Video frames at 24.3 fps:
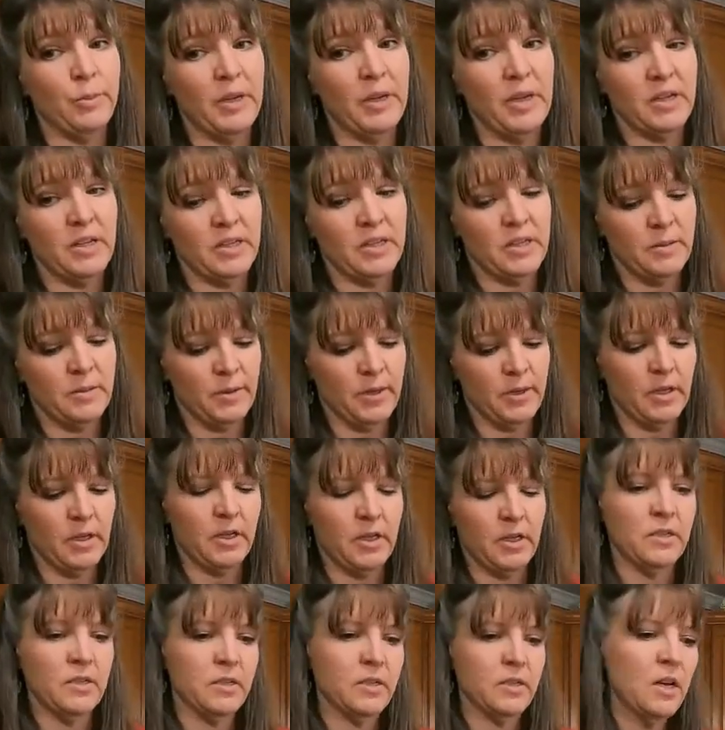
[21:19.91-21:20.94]
piece
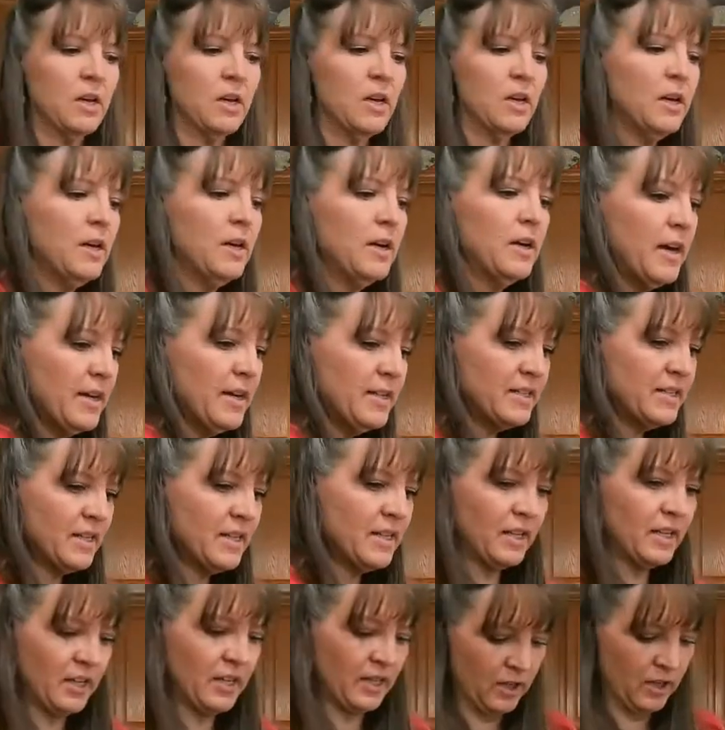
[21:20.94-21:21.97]
because as
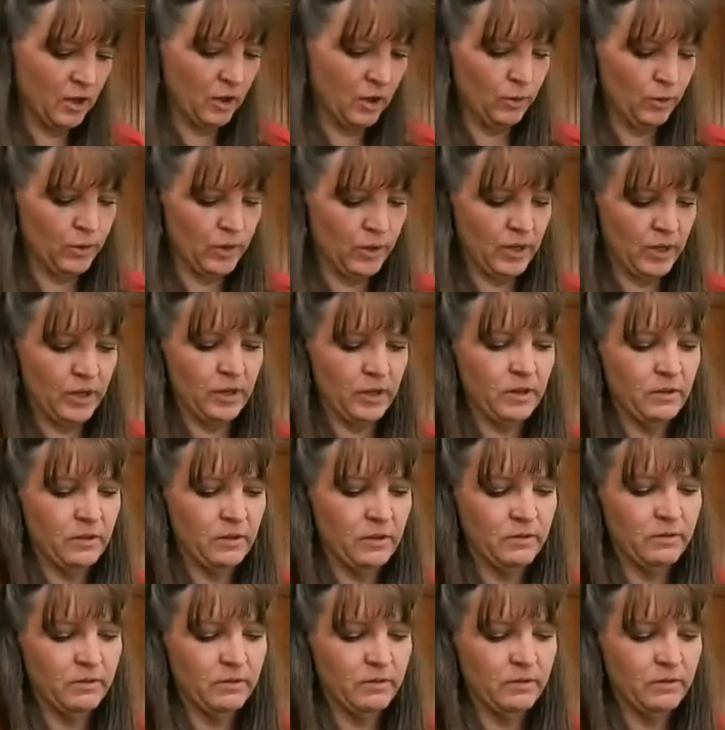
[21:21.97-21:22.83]
they get coated,